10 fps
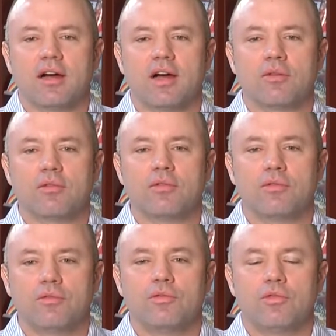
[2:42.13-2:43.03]
uh,
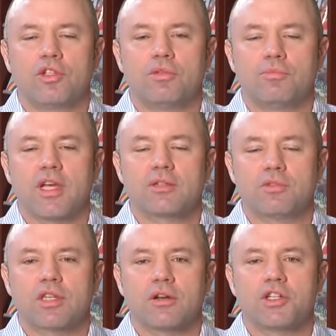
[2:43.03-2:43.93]
make some
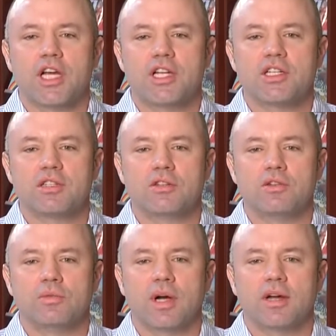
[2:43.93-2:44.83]
subtle changes
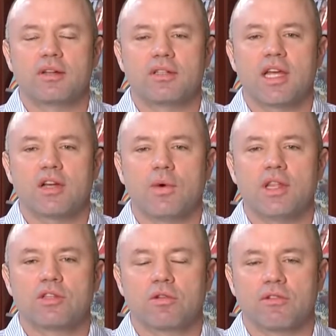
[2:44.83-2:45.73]
to take away
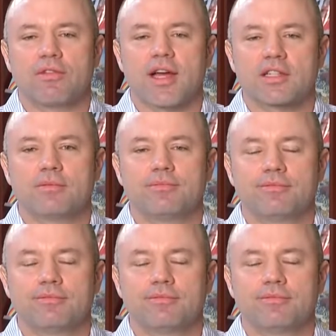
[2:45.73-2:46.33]
these sort of effects.